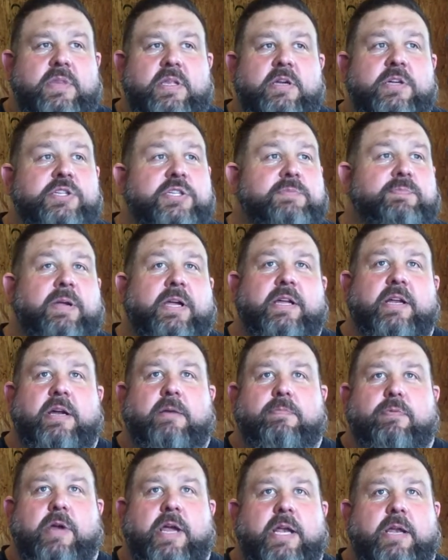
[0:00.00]
just picking
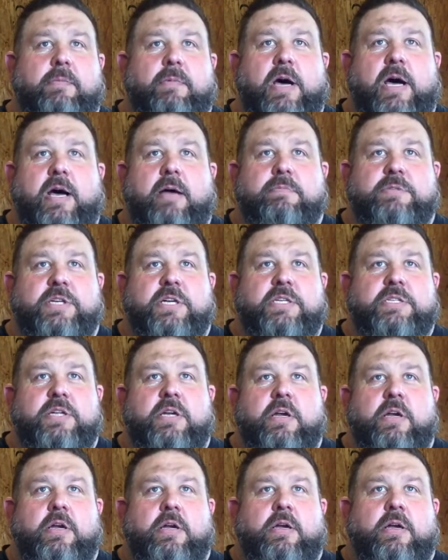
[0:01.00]
up random
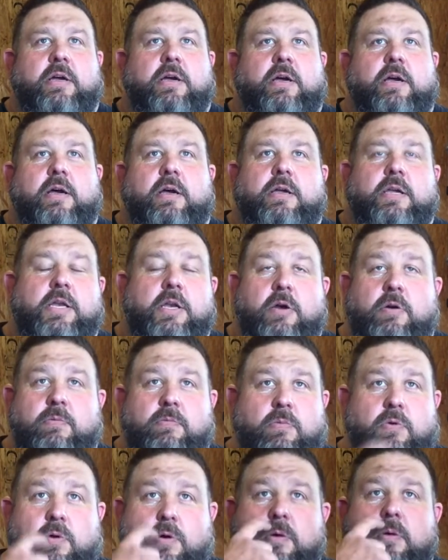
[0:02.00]
objects. You know,
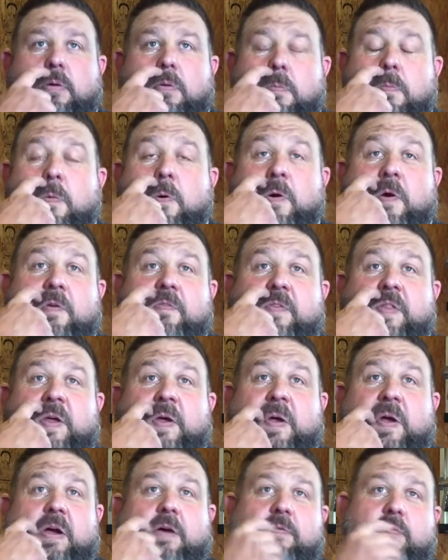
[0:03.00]
more of
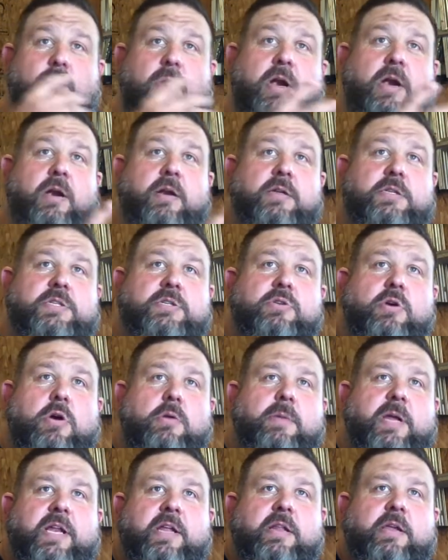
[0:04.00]
where
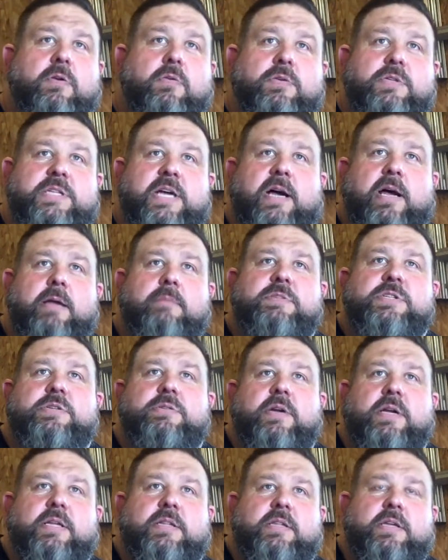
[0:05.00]
strongman and the old time
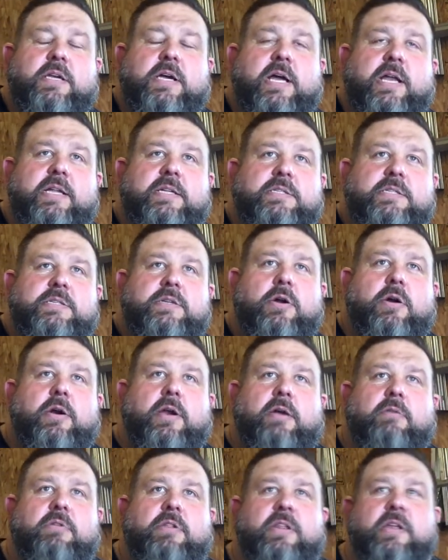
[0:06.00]
strength got its start,
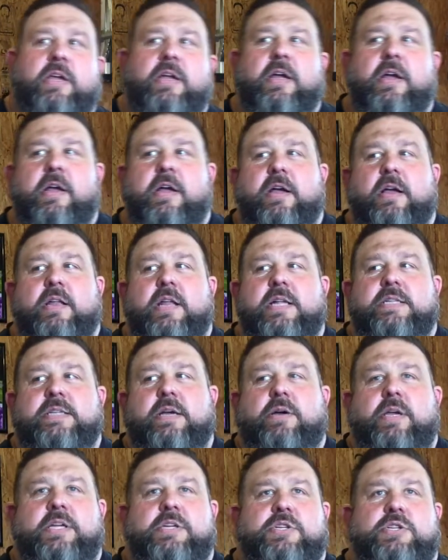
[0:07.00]
I would think. And that's
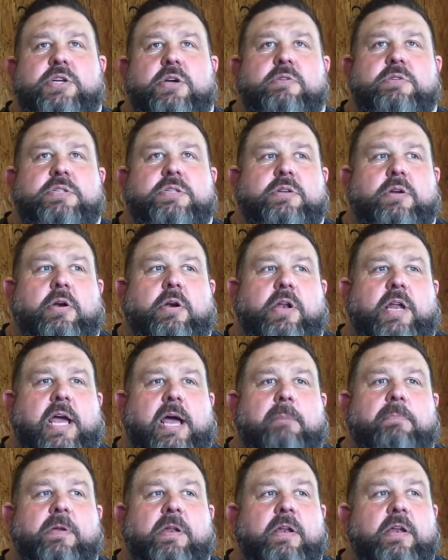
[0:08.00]
how his shows started
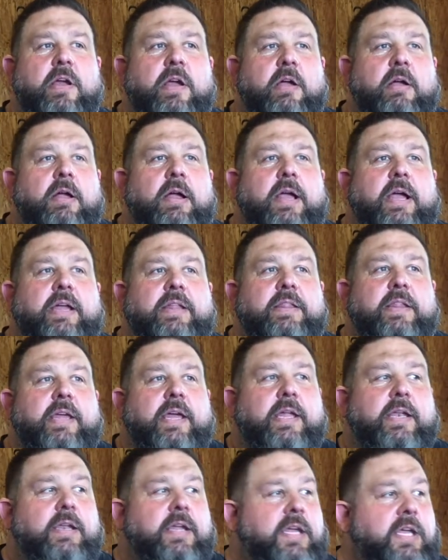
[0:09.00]
happening. And
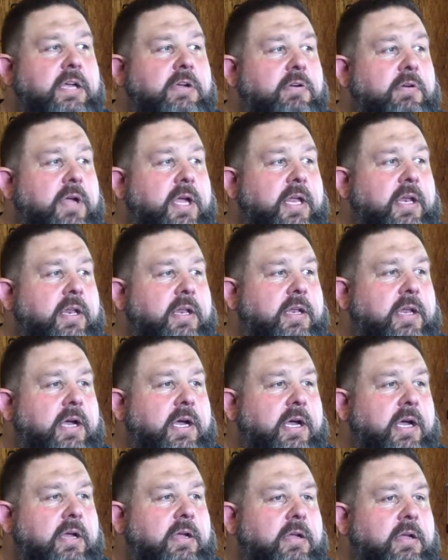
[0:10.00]
then he created,
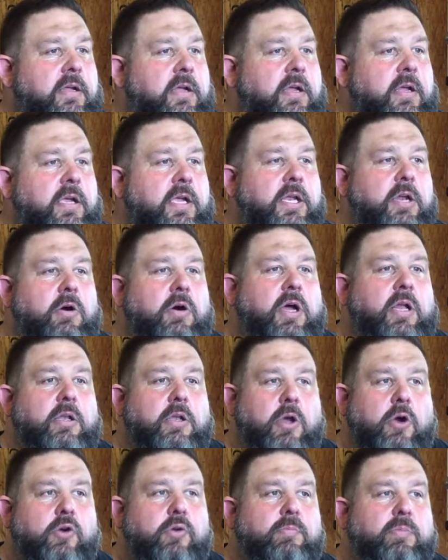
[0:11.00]
you know, a
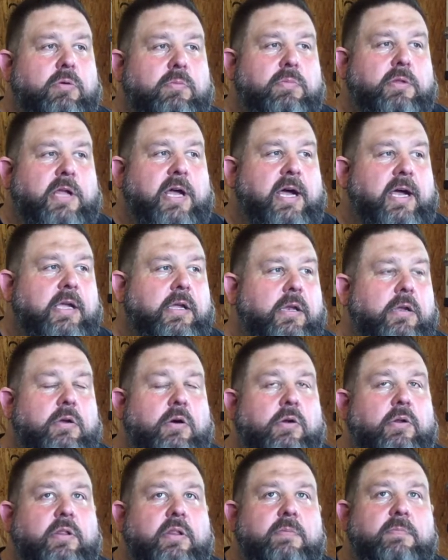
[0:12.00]
loadable block and
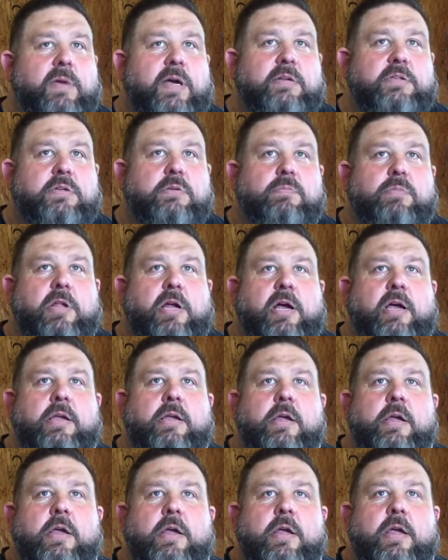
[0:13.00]
called it the Mauser block,
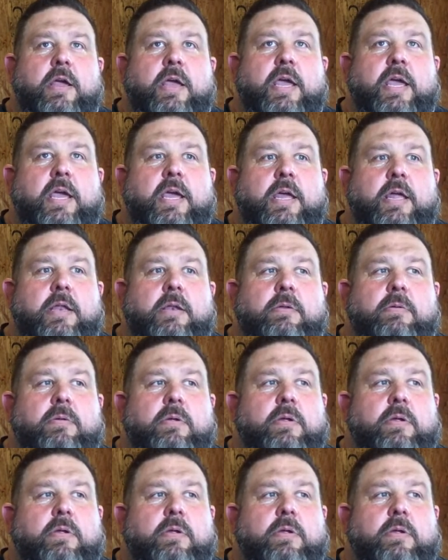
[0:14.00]
and